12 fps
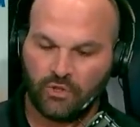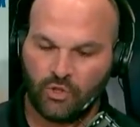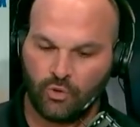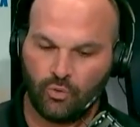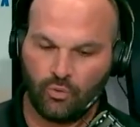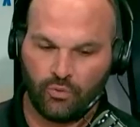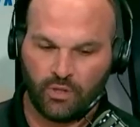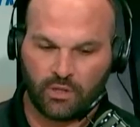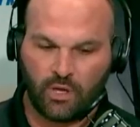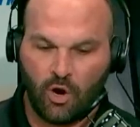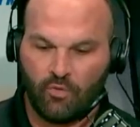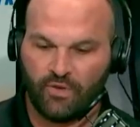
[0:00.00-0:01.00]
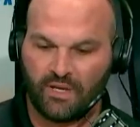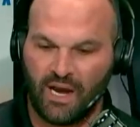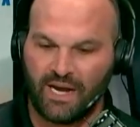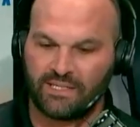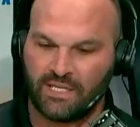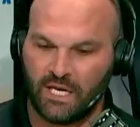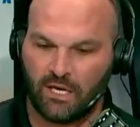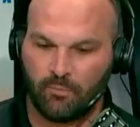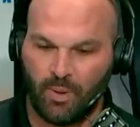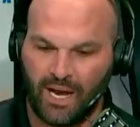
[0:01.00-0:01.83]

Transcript: to the COVID-19